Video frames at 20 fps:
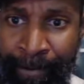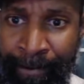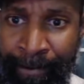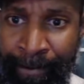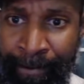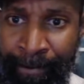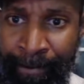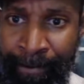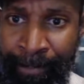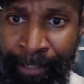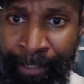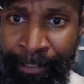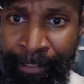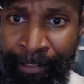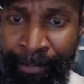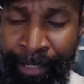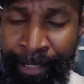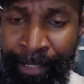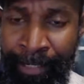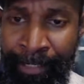All right,
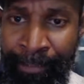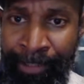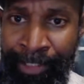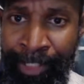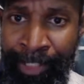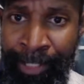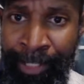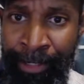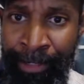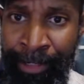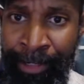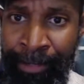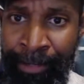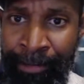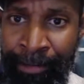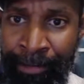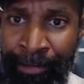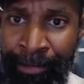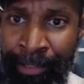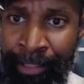so I can share
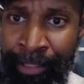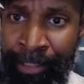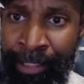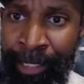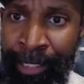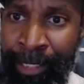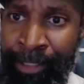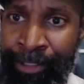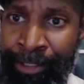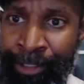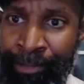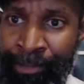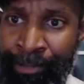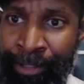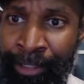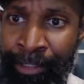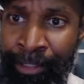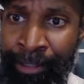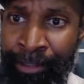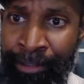either the entire
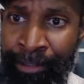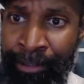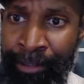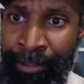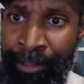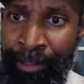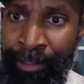screen,